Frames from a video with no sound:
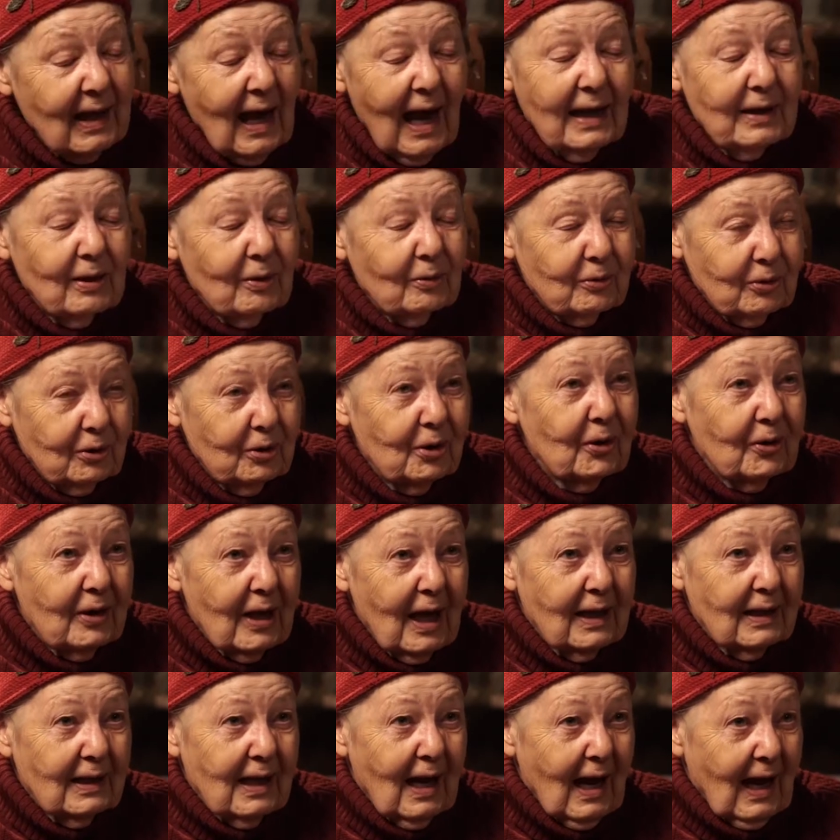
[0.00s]
I don't do
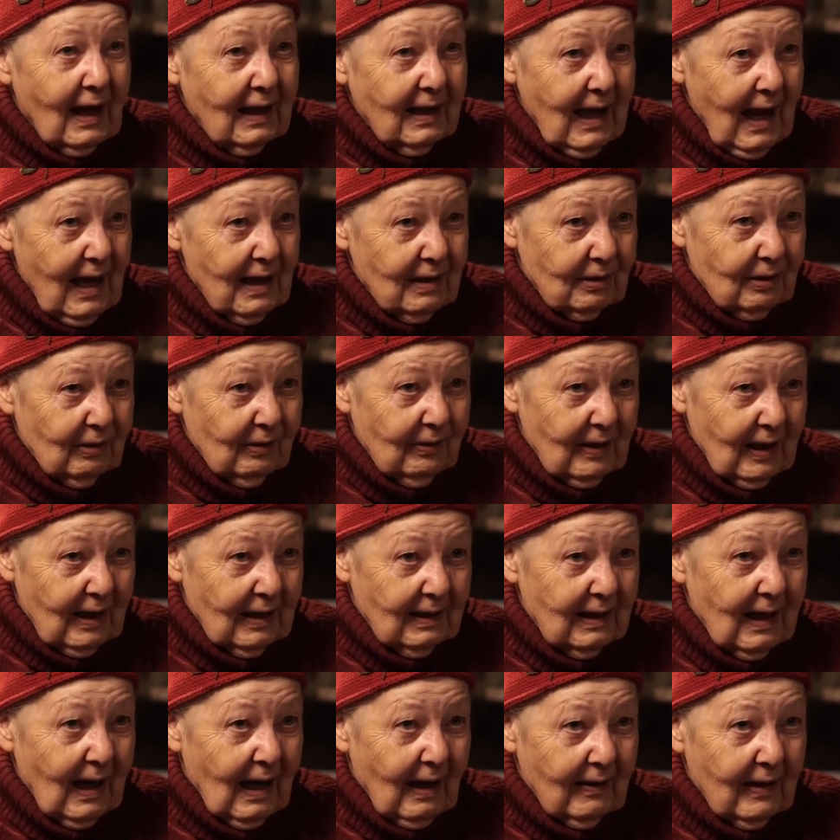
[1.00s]
that now. I can't do
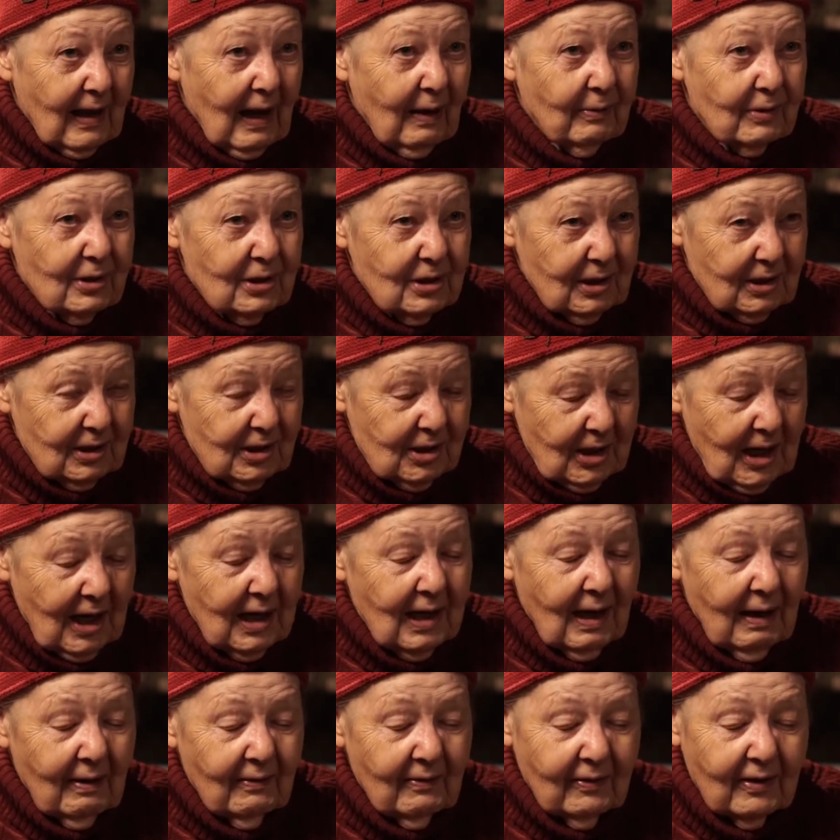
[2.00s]
that now. That was the
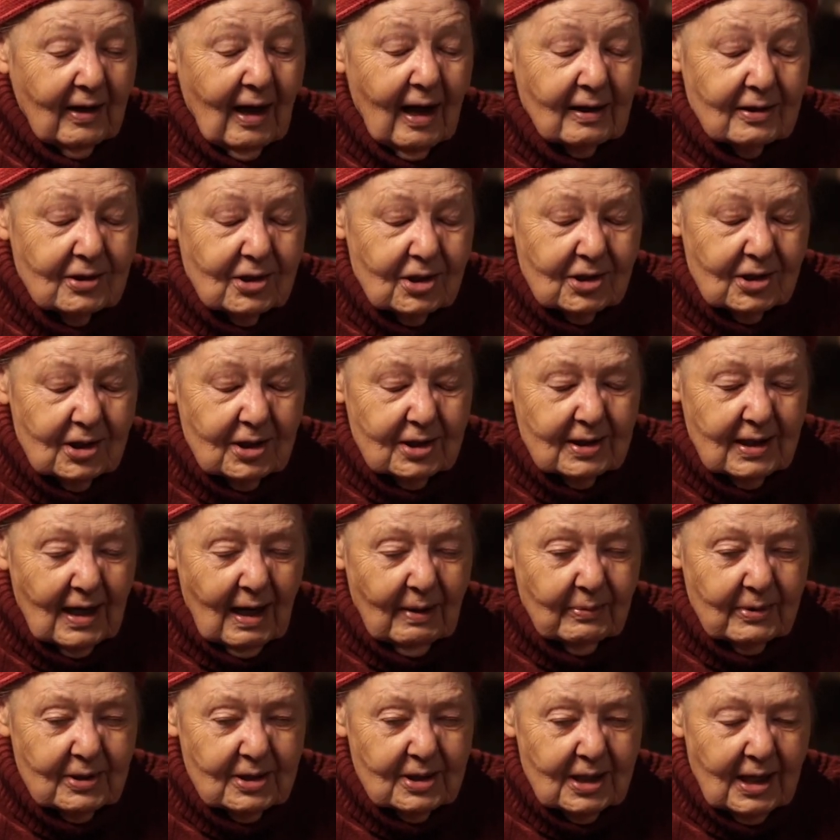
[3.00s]
state of consciousness I
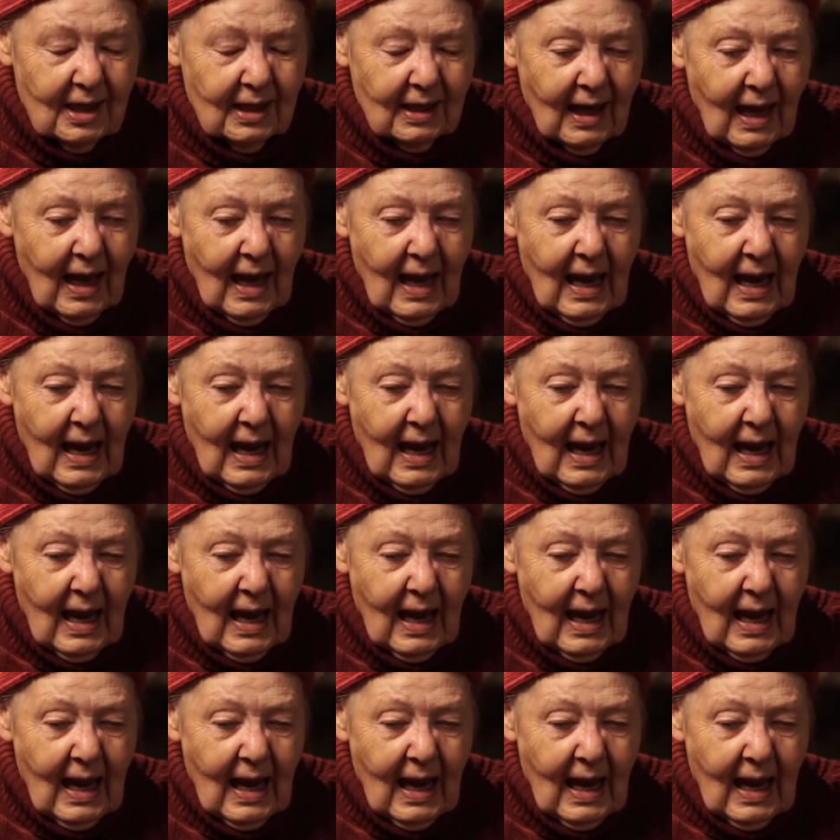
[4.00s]
was in.